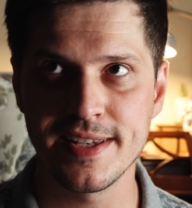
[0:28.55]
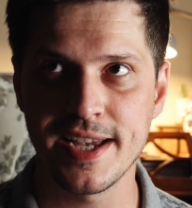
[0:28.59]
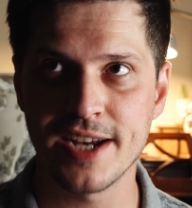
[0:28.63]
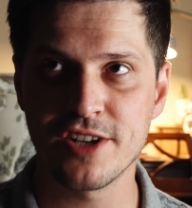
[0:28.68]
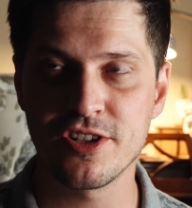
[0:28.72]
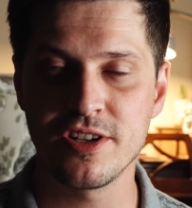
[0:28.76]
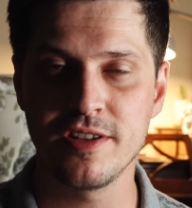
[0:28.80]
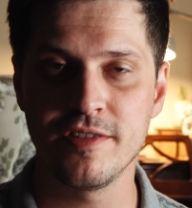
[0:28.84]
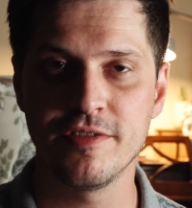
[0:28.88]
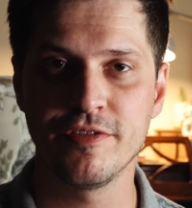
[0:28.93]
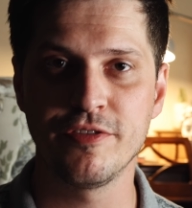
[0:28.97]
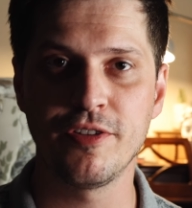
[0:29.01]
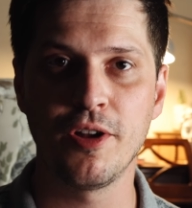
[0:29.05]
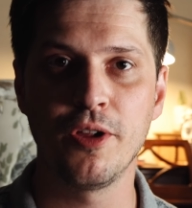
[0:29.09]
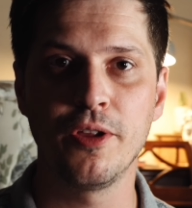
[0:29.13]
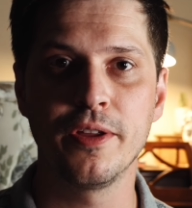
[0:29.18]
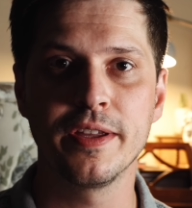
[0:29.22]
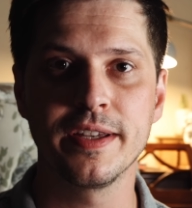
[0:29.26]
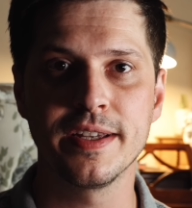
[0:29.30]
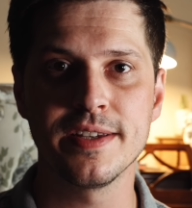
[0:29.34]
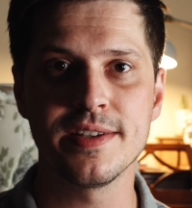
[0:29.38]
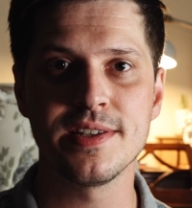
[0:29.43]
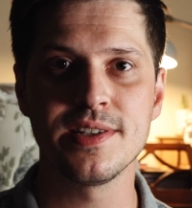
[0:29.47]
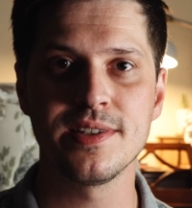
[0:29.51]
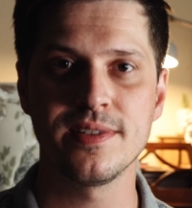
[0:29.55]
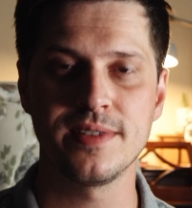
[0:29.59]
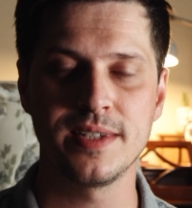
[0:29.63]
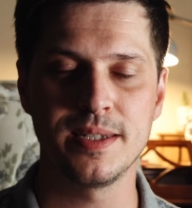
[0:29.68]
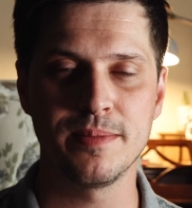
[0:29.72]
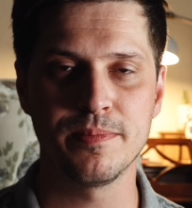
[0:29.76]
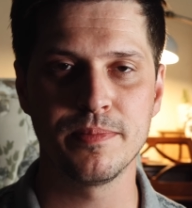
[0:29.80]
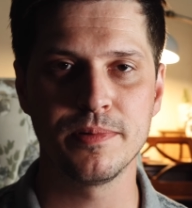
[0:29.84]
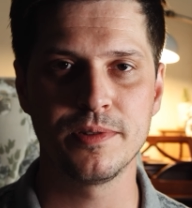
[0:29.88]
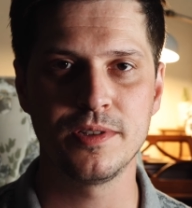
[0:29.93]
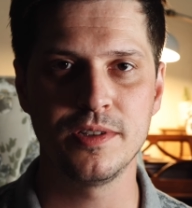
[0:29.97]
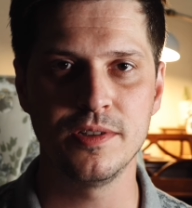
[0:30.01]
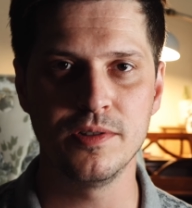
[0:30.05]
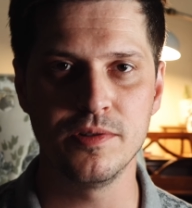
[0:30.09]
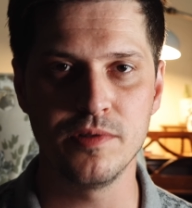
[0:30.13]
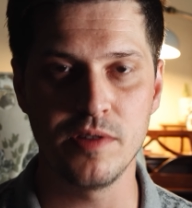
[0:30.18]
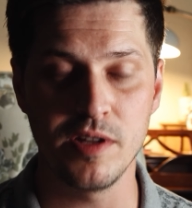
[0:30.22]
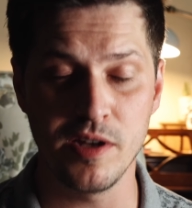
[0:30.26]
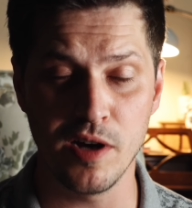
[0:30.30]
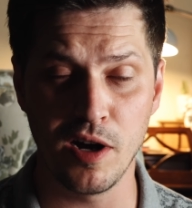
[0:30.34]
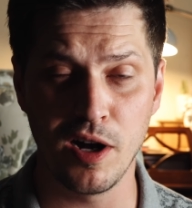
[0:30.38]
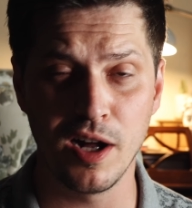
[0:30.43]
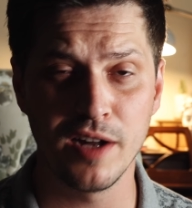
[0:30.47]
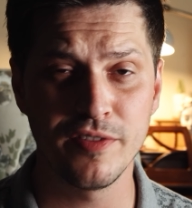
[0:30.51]
actually falling asleep to
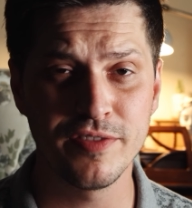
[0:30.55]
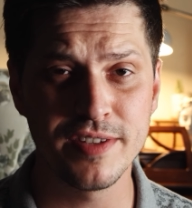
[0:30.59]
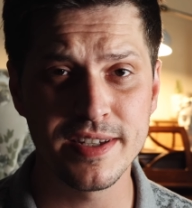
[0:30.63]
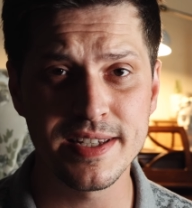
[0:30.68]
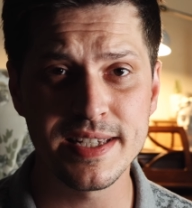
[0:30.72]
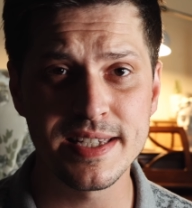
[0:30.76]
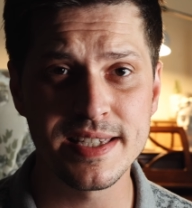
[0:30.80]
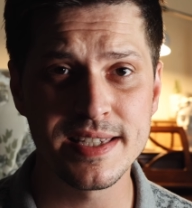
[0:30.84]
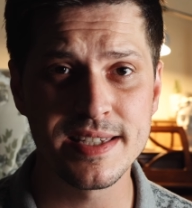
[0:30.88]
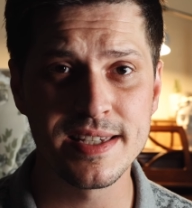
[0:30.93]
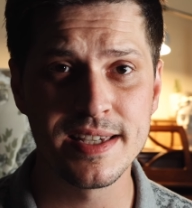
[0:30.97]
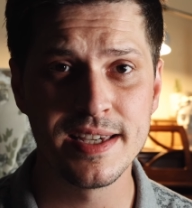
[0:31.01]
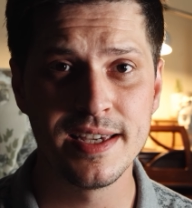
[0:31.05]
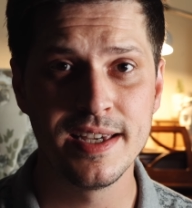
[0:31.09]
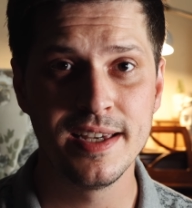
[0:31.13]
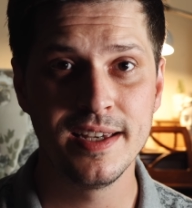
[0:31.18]
The Office,